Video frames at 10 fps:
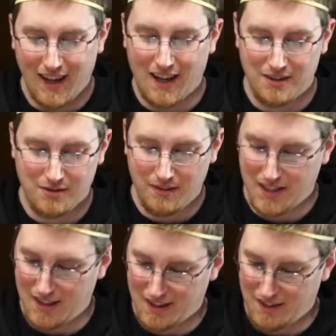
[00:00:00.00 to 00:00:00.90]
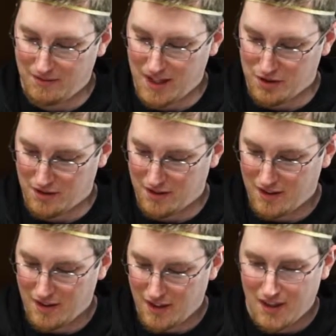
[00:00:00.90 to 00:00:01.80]
How to survive an alien invasion.
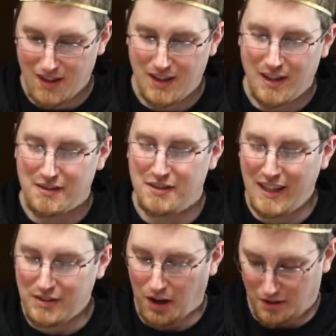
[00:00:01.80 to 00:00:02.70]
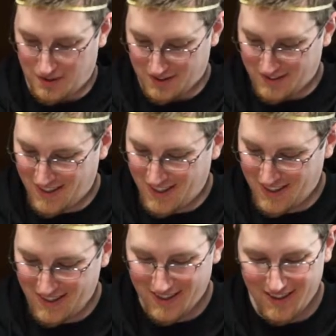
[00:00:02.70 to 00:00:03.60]
Sneeze often.
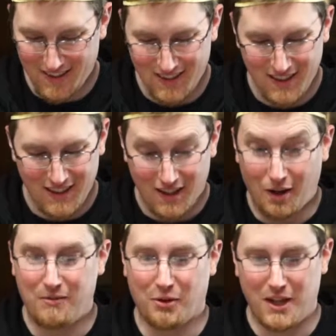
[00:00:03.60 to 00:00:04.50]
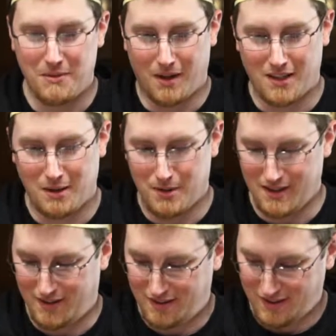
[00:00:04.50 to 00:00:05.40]
Avoid
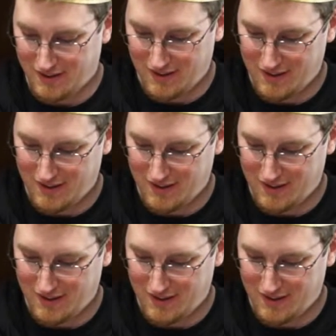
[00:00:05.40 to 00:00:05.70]
monuments.